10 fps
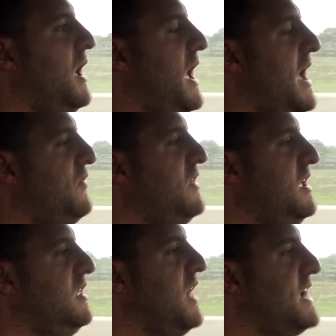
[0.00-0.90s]
at
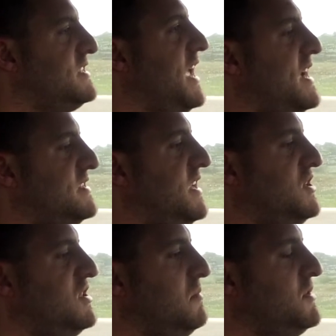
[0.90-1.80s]
the last gas
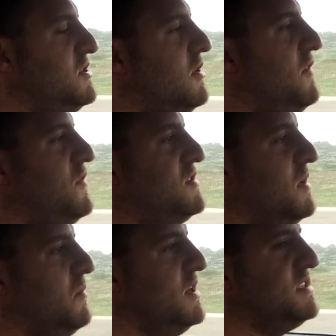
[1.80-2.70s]
station in Missouri for
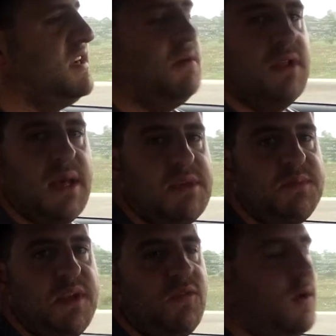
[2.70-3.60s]
some reason. It would let me
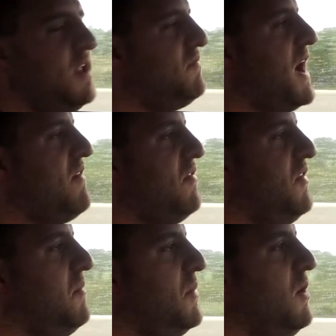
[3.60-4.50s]
spend 25 of
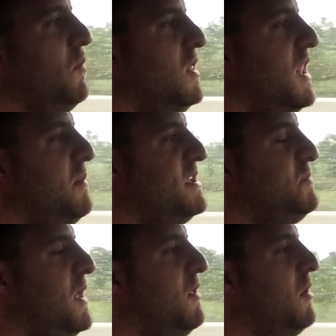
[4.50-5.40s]
it, but it wouldn't let me
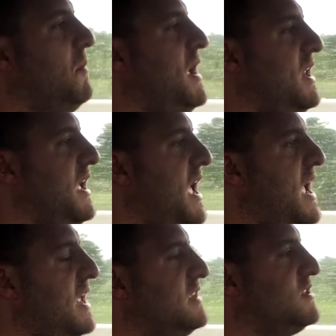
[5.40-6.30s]
spend the remaining
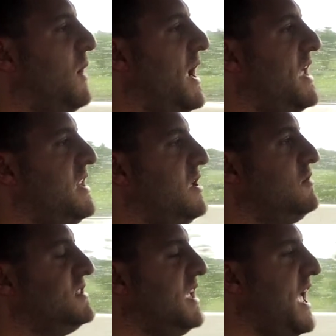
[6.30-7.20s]
8. So I had to
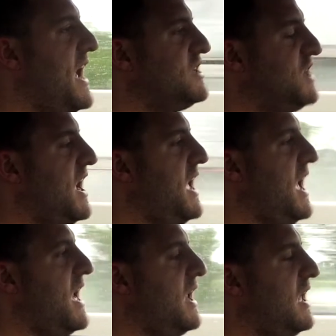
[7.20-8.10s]
use the cash I
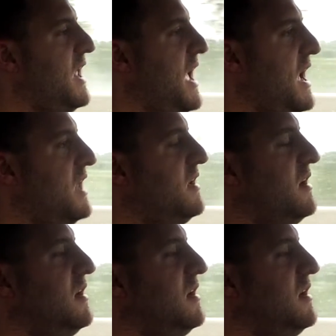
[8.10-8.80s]
had on hand